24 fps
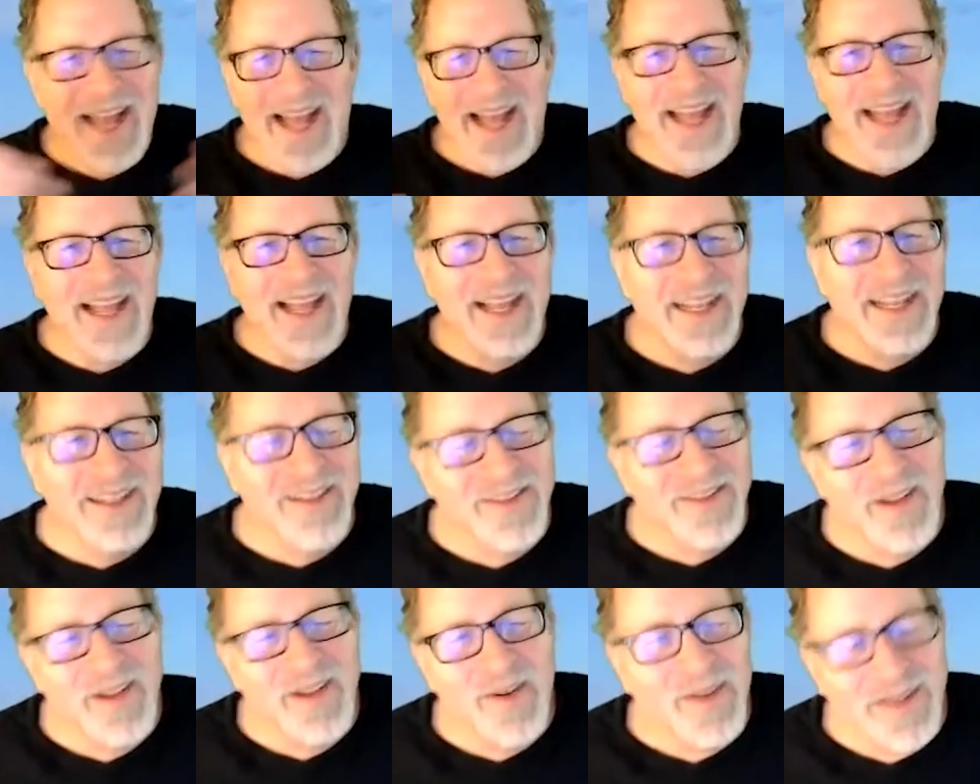And
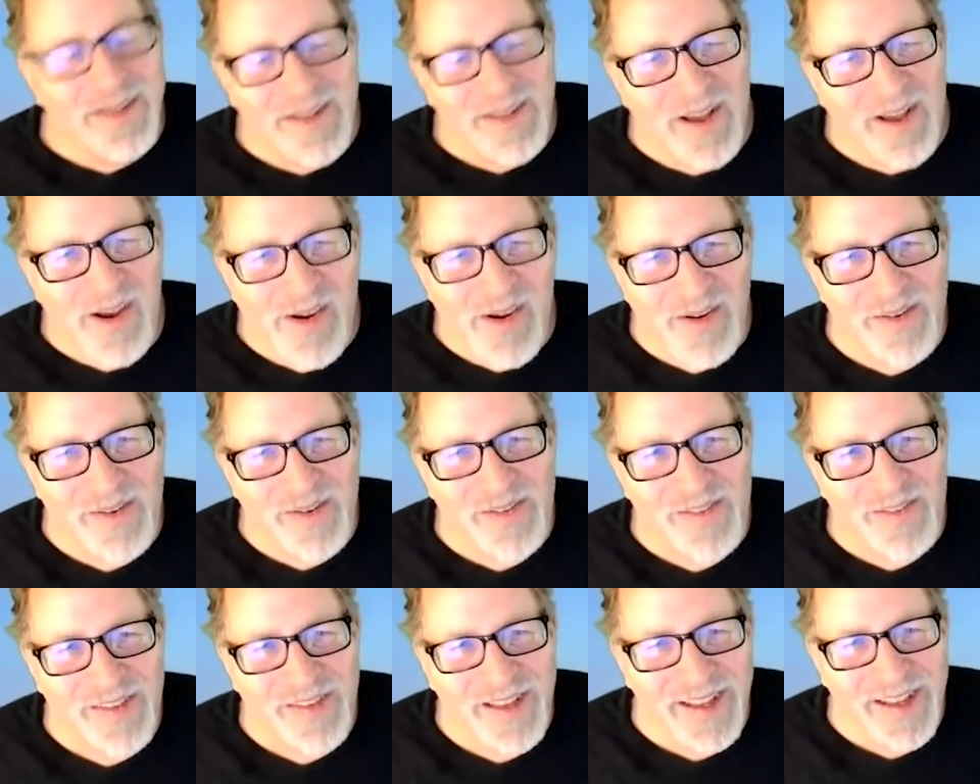so it
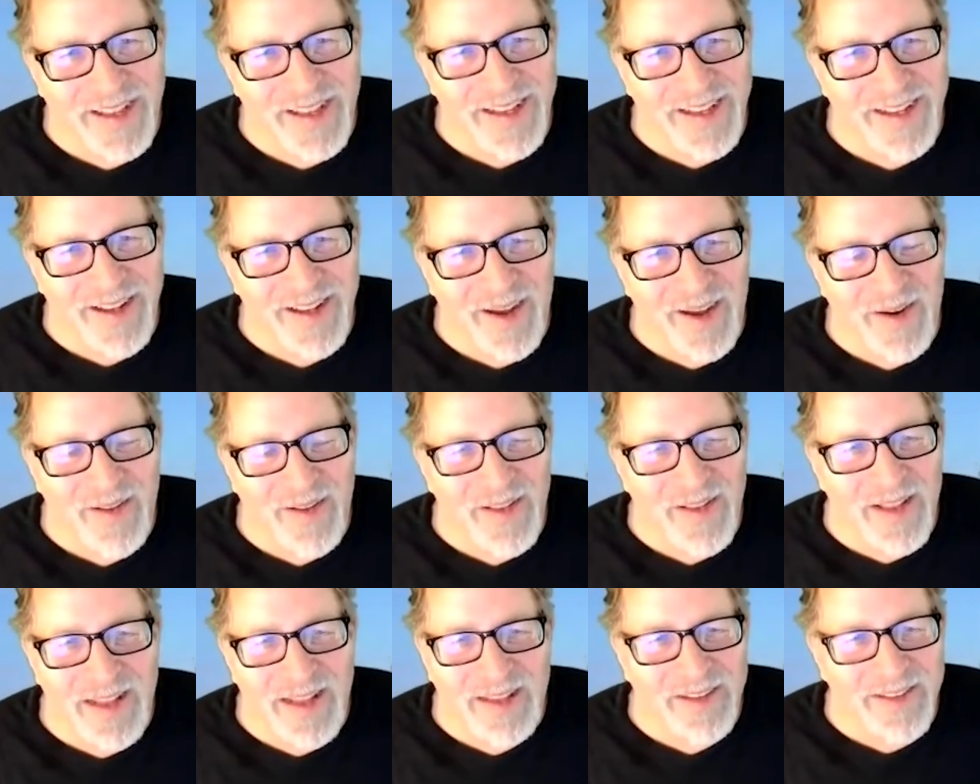goes. You know,
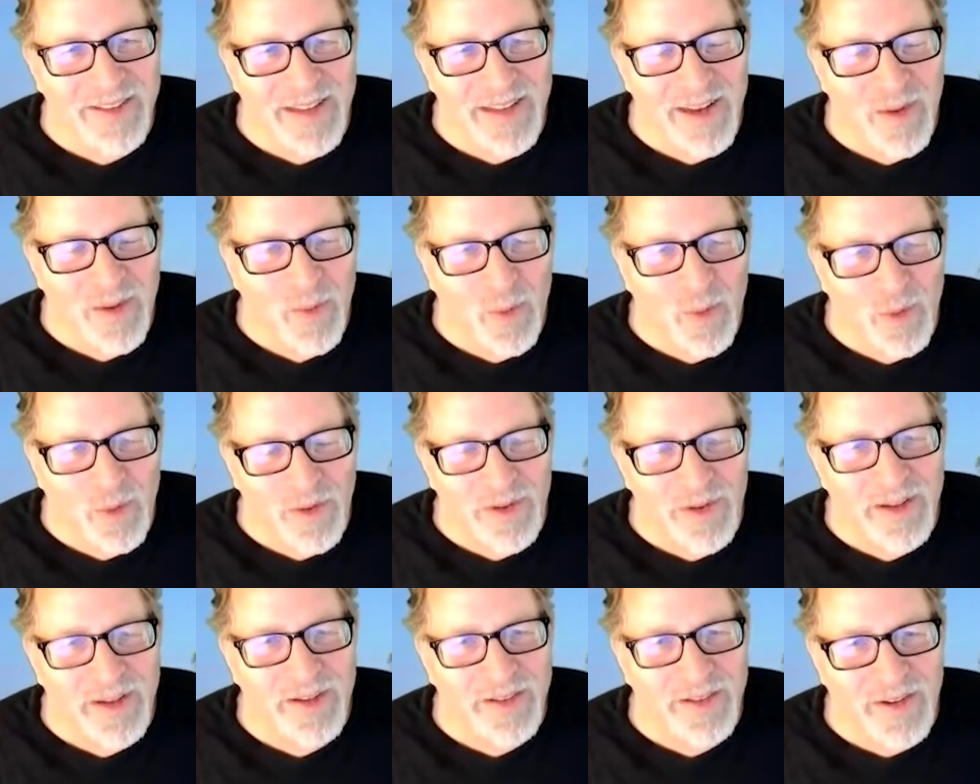isn't that a
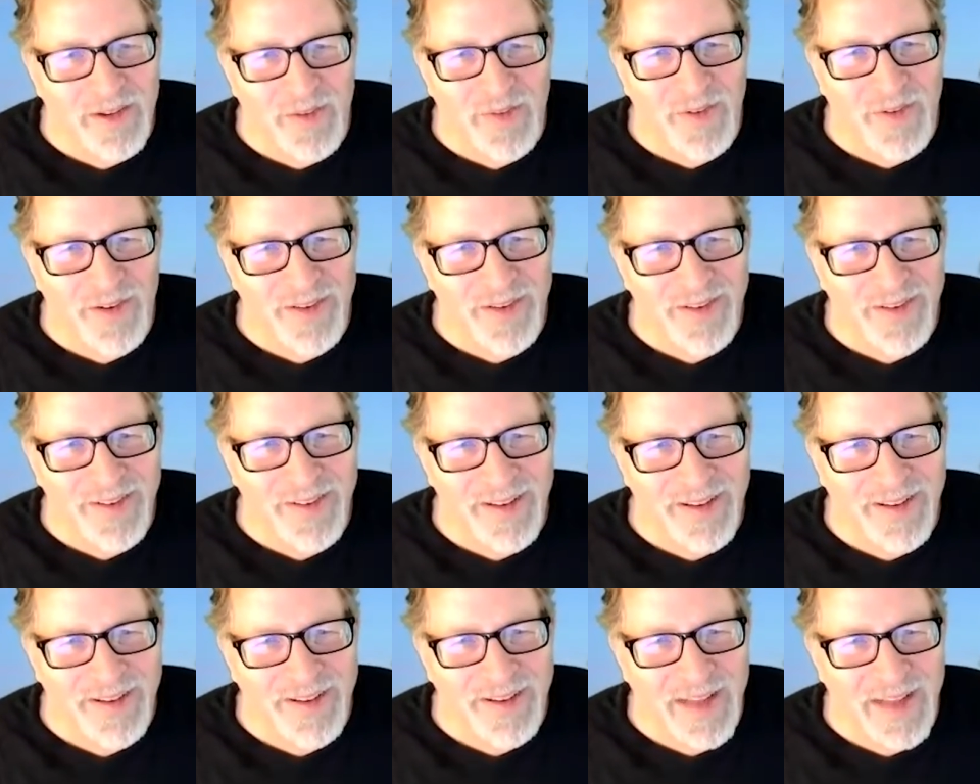world of difference?
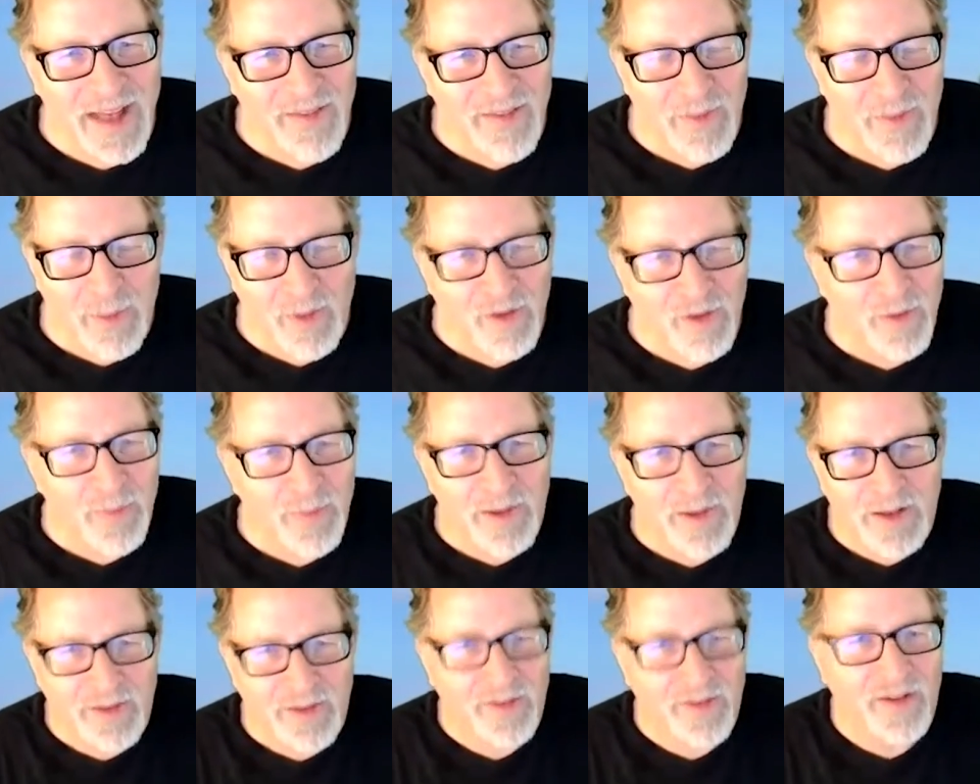To have the person be
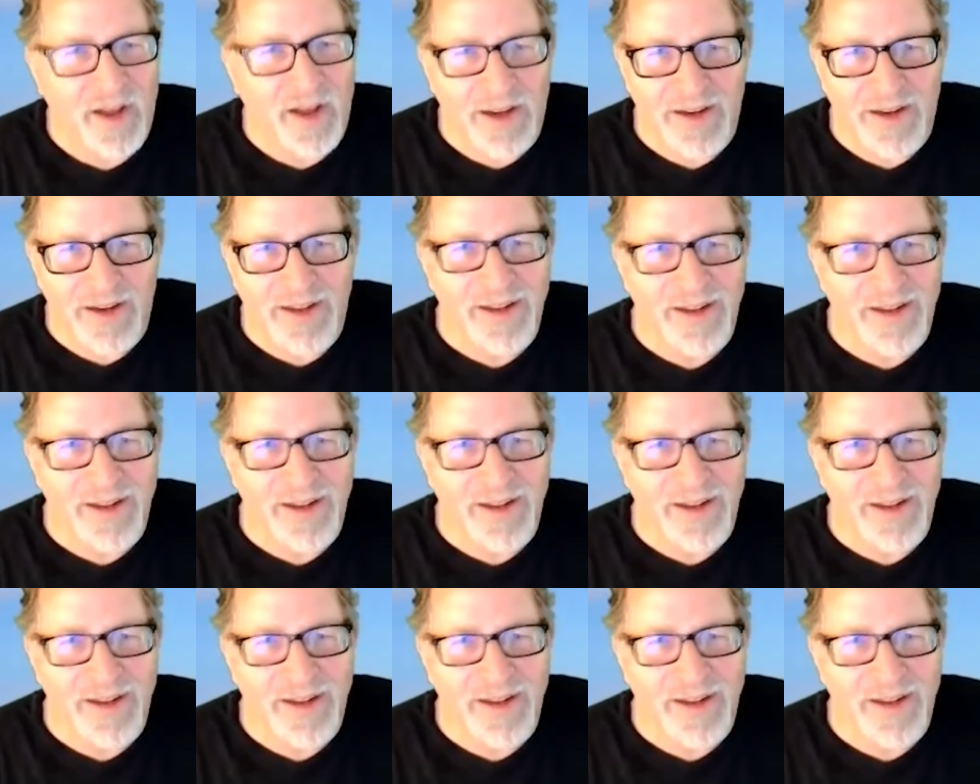excited